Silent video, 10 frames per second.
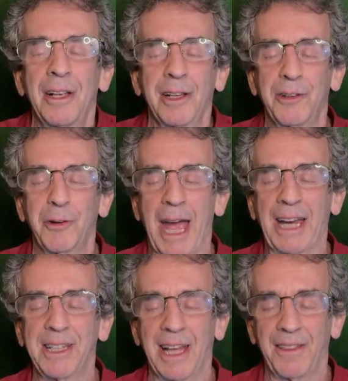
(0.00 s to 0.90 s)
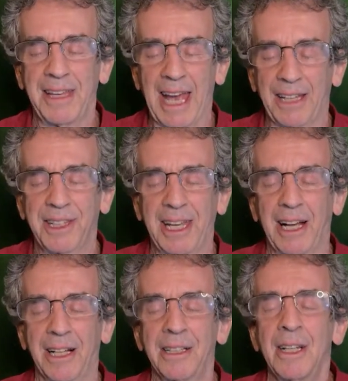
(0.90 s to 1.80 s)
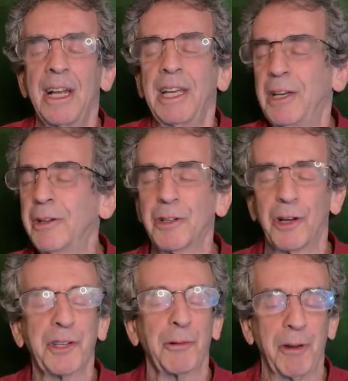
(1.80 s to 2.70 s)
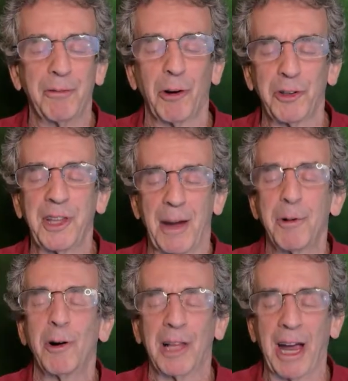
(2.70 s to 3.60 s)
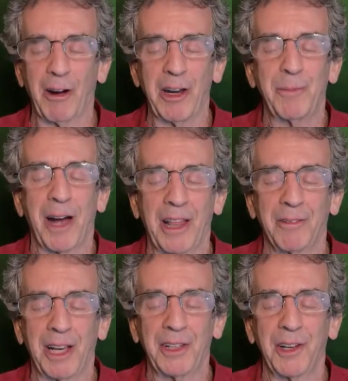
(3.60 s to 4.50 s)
contracting on the exhale. You can also reverse that polarity, by the way.